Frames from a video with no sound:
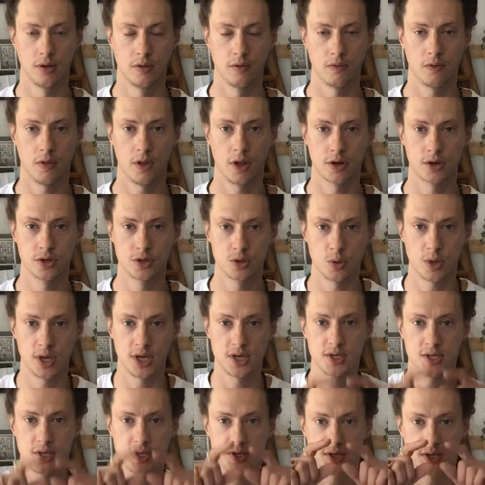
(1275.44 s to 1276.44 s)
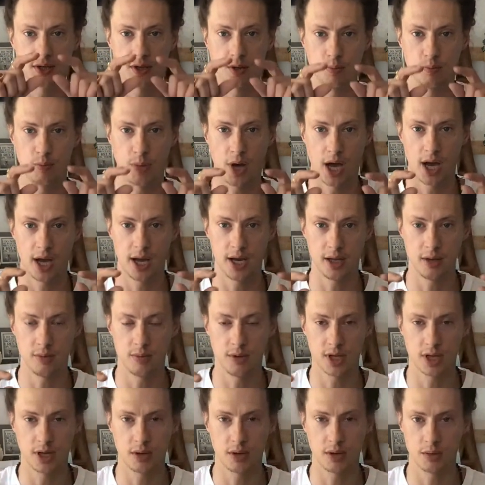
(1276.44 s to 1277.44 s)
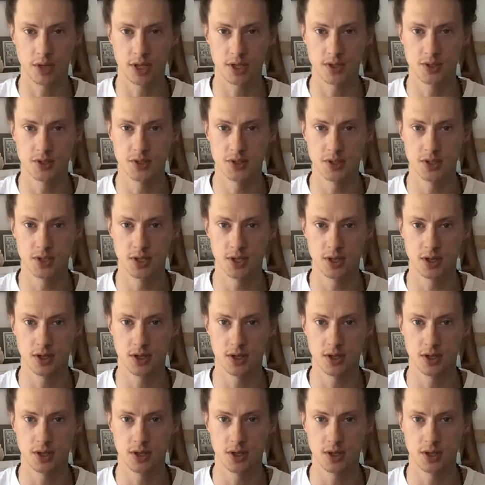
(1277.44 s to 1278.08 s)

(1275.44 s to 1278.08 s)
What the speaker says: Fluctuations in the body becoming still.